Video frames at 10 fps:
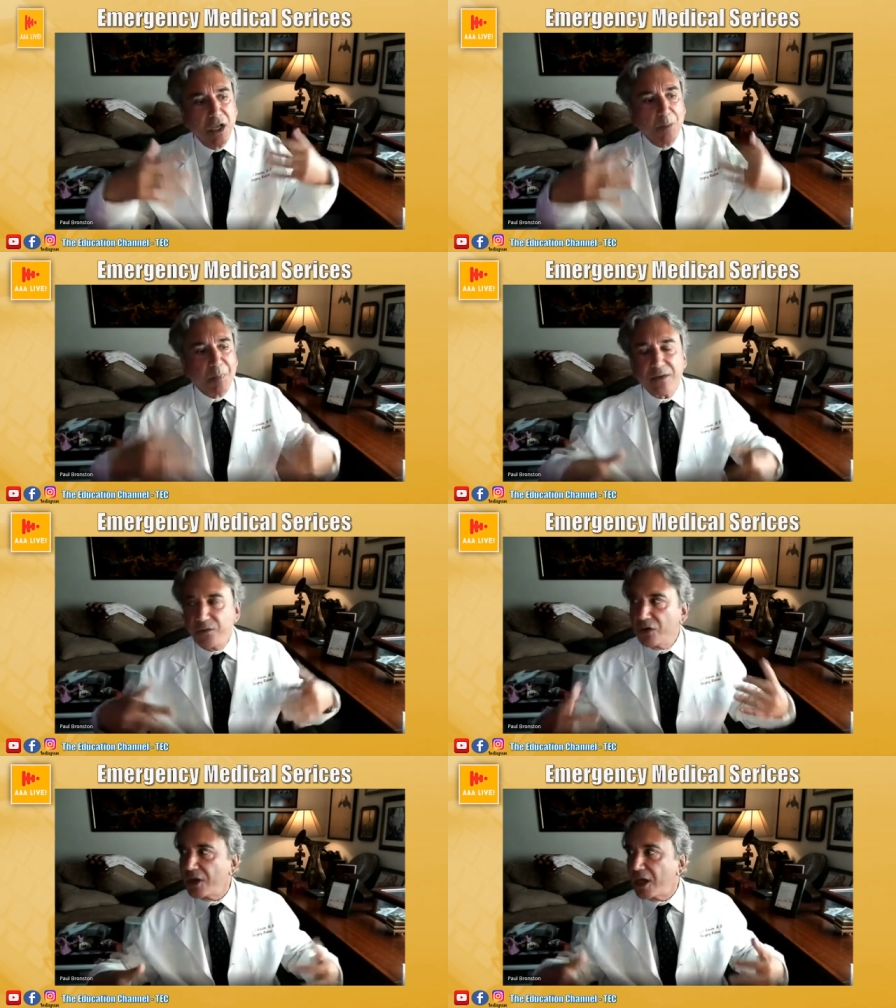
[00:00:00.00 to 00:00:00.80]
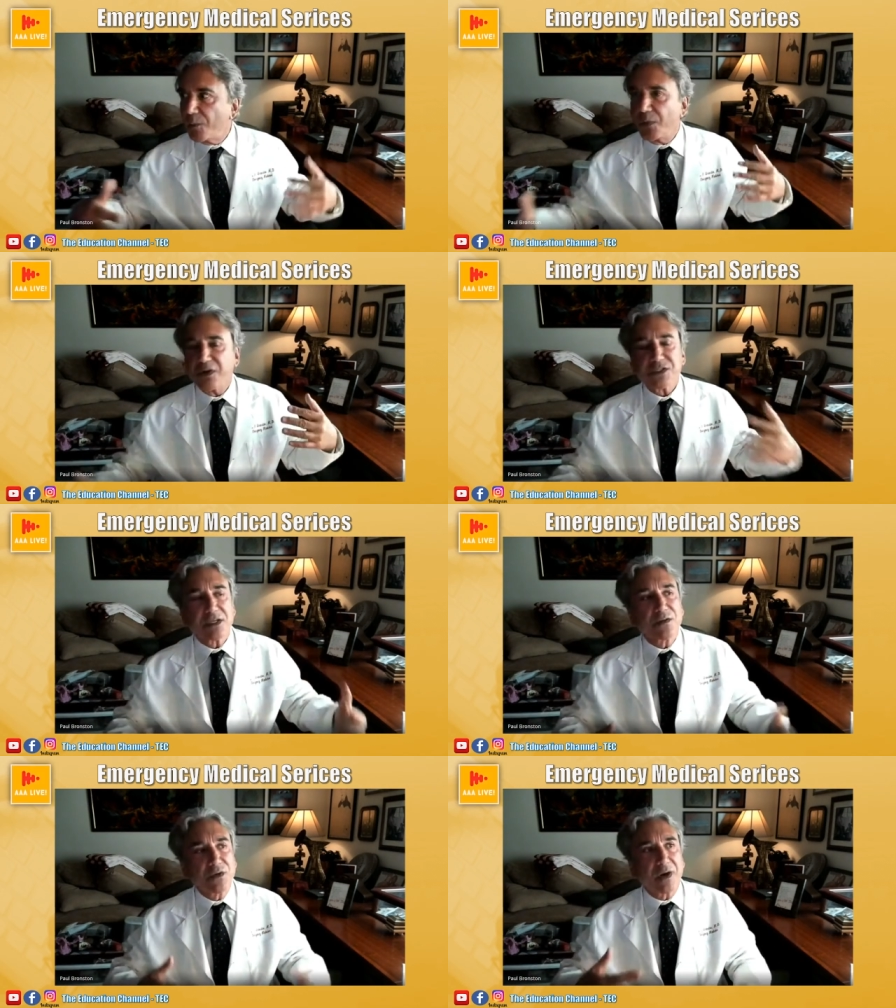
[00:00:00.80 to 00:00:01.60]
But if you're not a
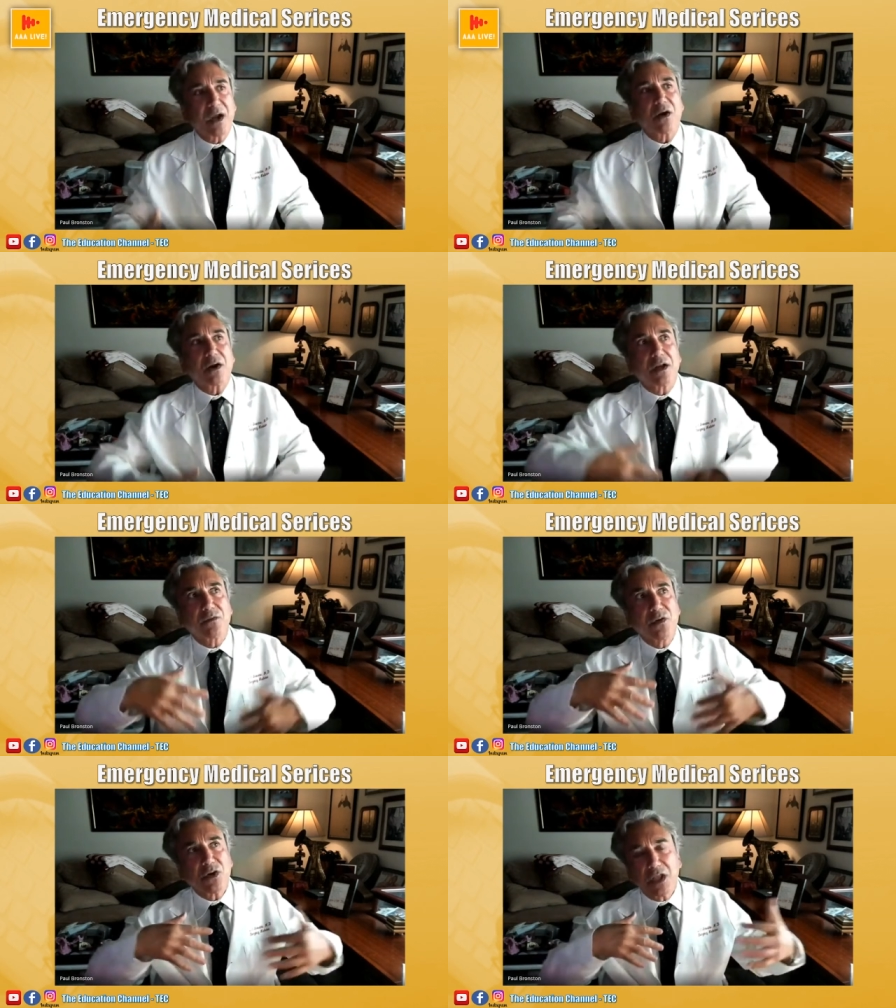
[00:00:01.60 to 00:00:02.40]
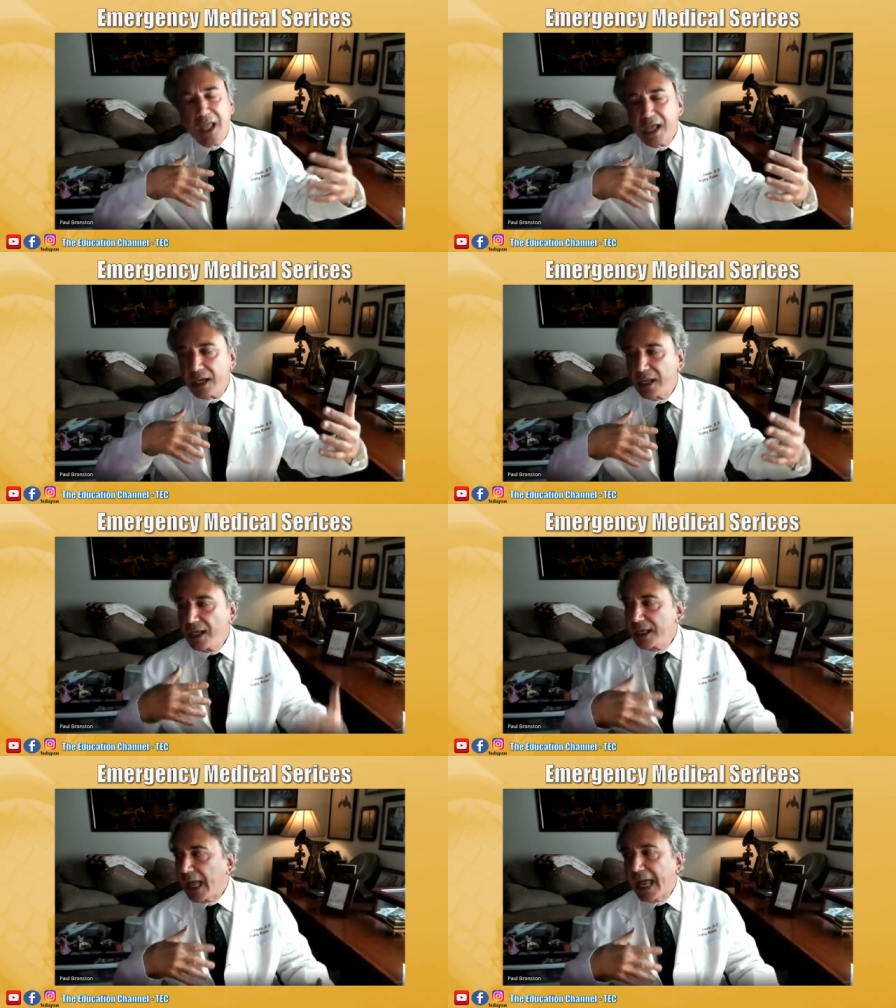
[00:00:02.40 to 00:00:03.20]
person, if you're arrogant, if you can't
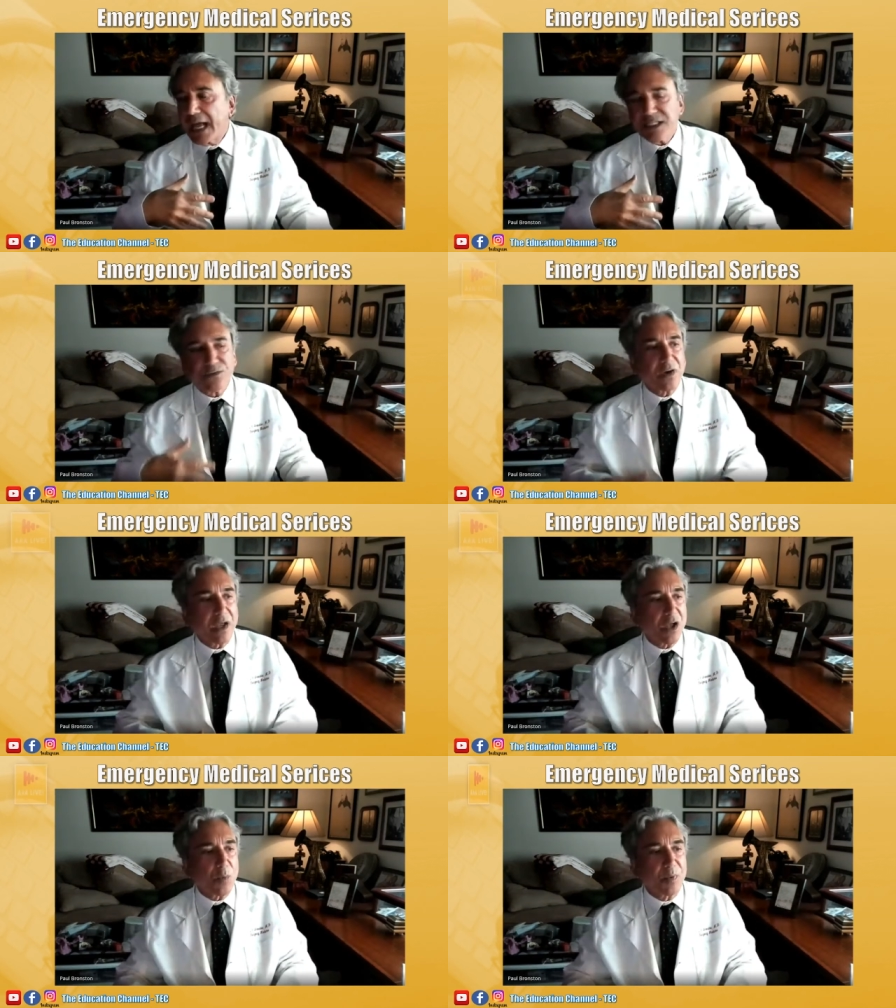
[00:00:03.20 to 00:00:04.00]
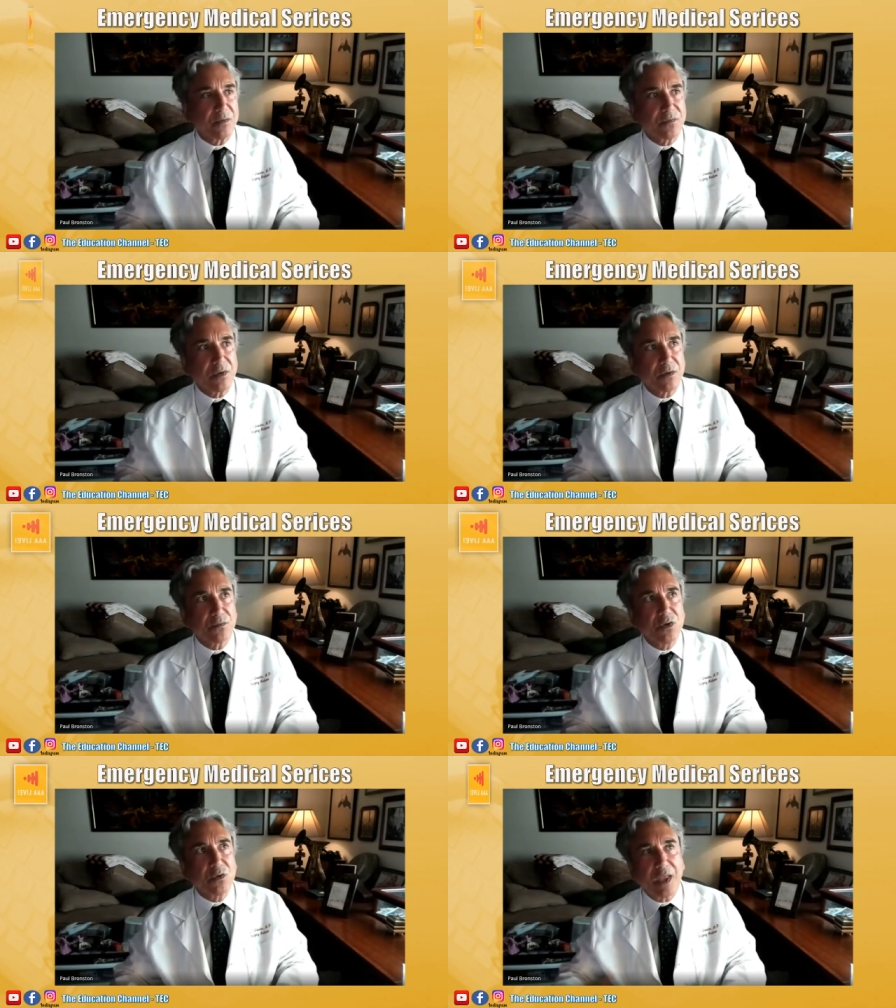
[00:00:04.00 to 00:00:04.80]
ask for help, if
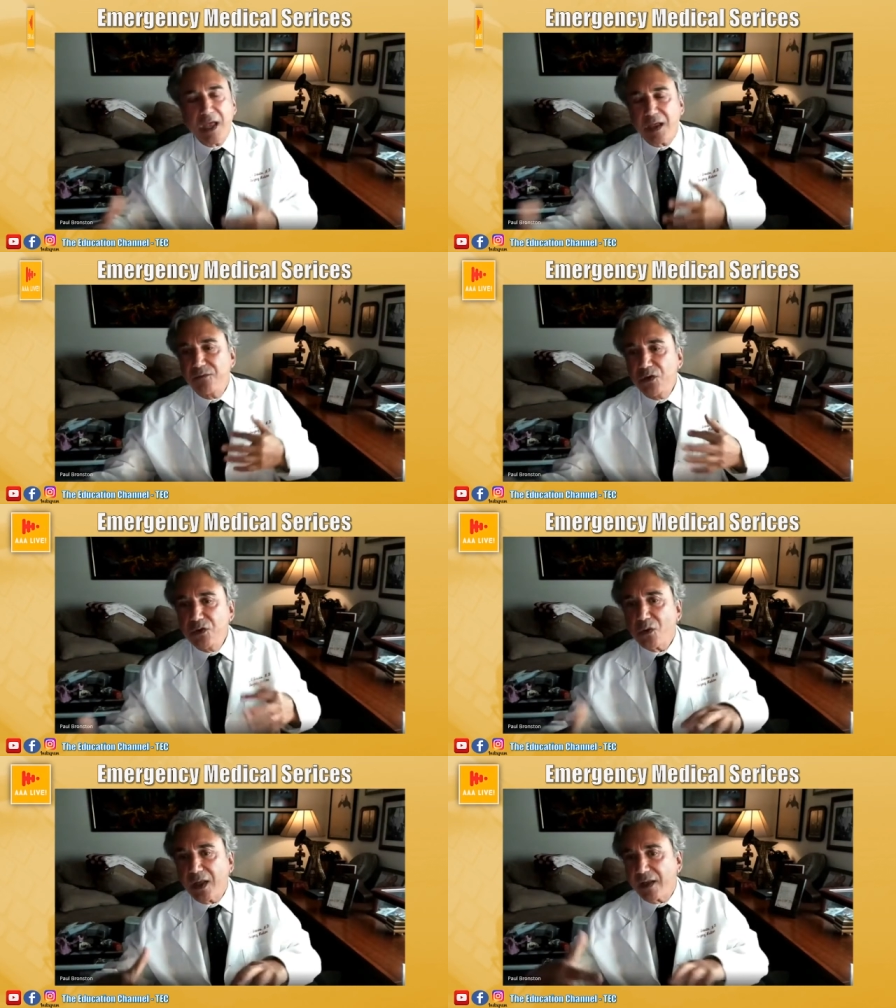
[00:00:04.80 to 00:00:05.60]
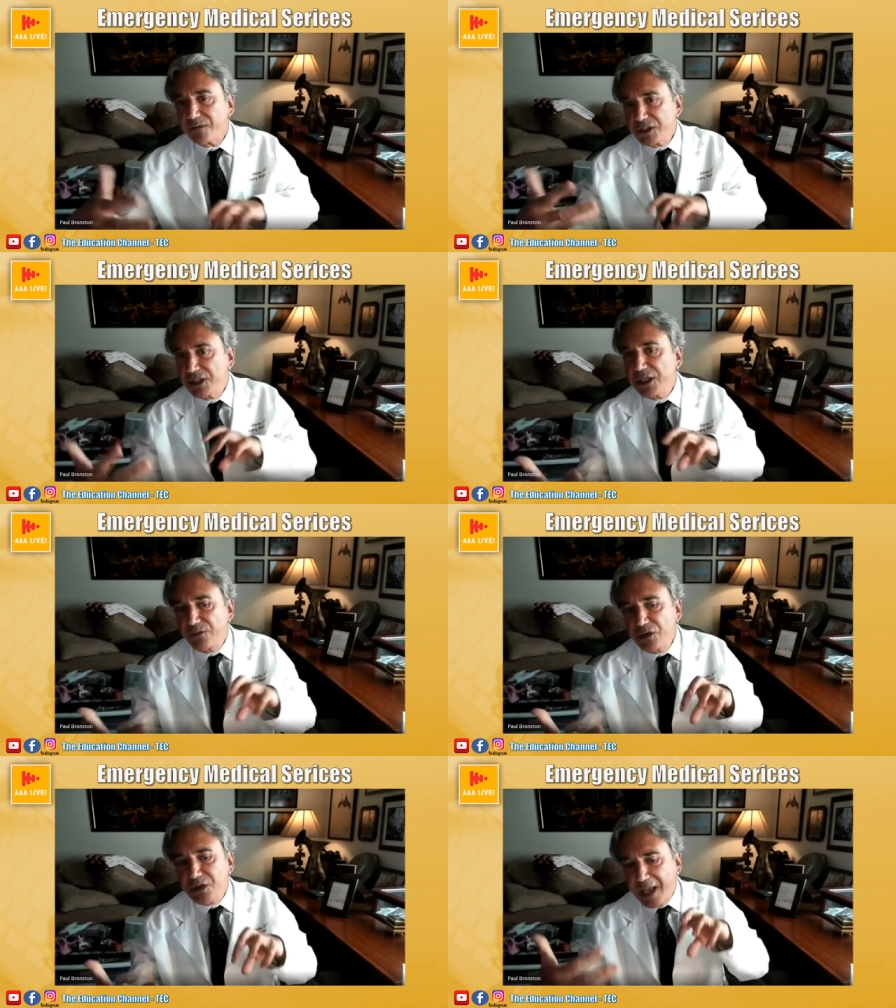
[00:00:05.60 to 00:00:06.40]
you
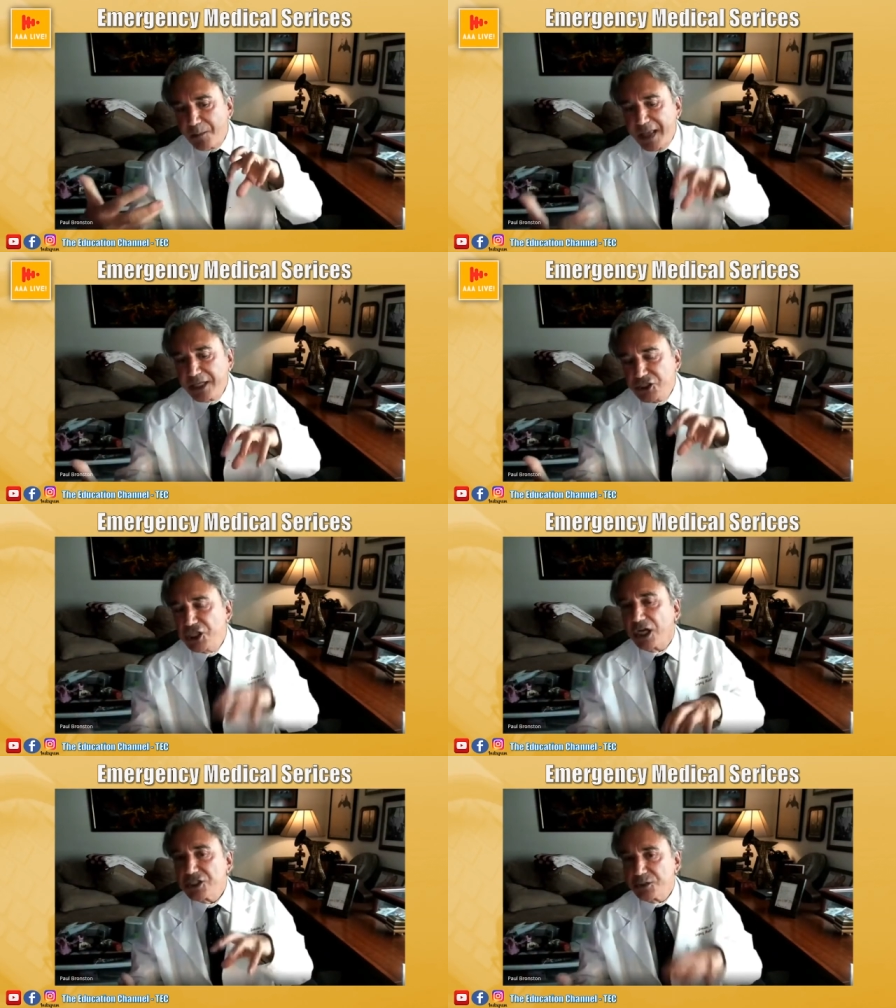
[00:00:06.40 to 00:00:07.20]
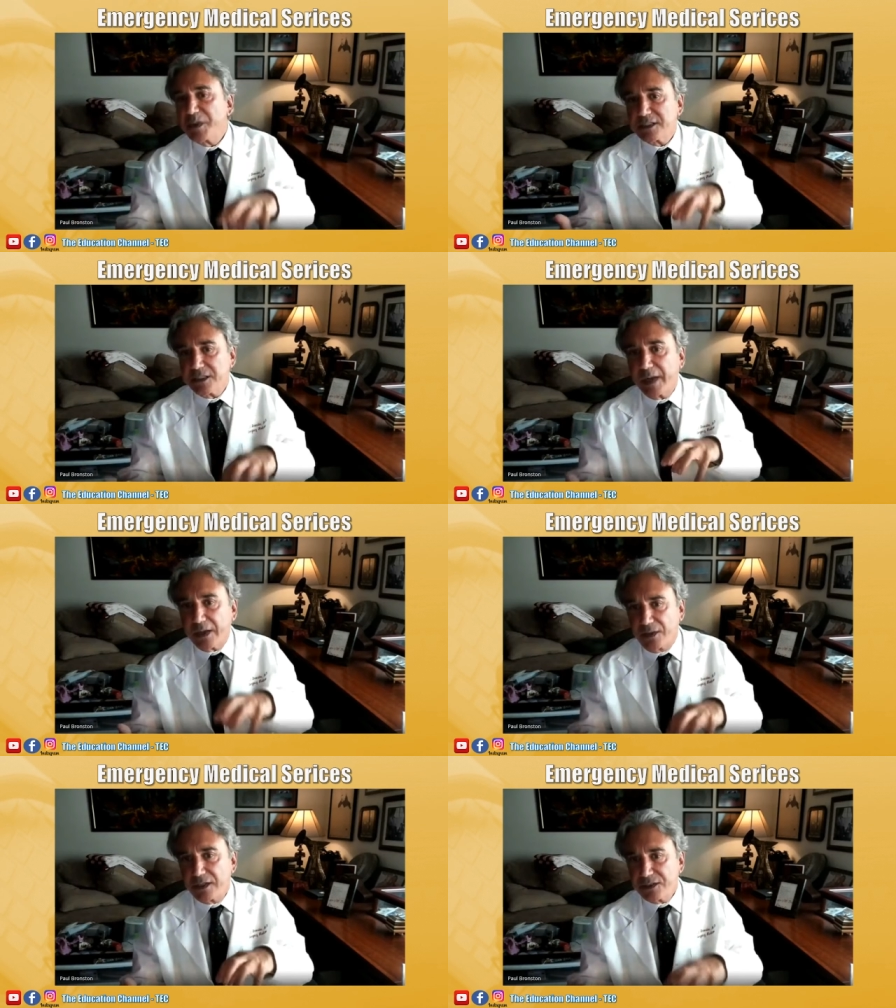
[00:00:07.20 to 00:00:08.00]
can't make judgments about
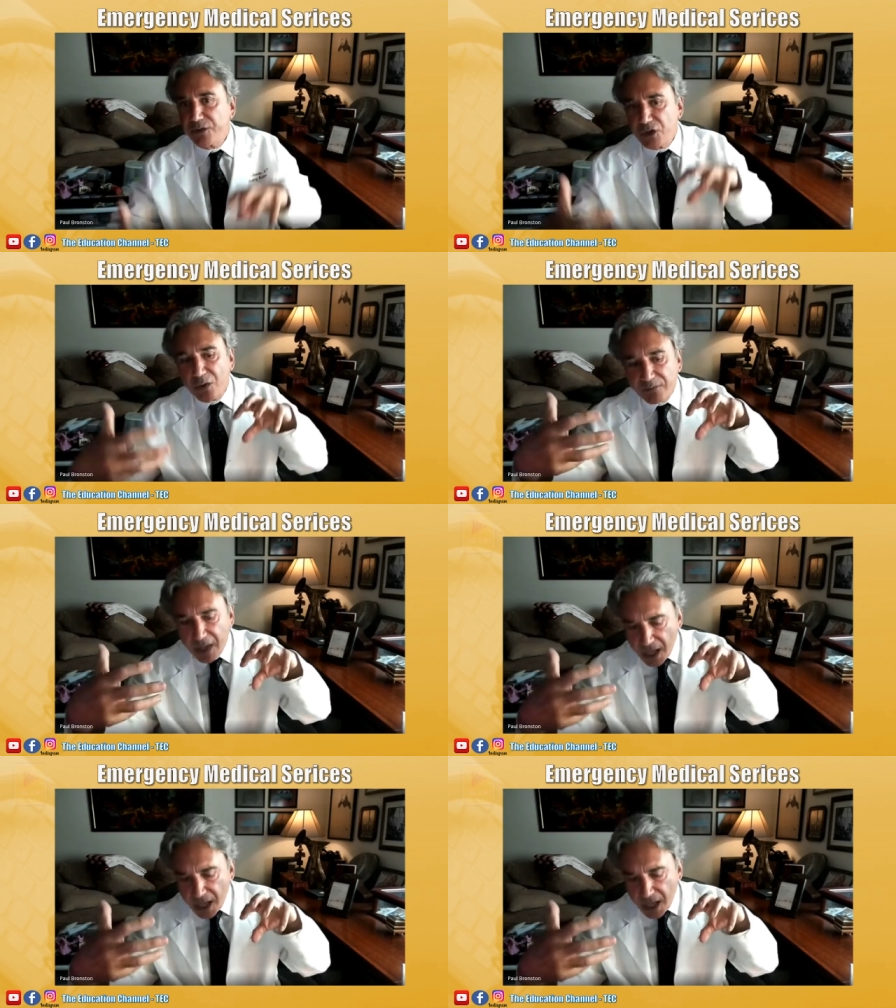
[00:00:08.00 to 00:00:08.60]
things, if you don't have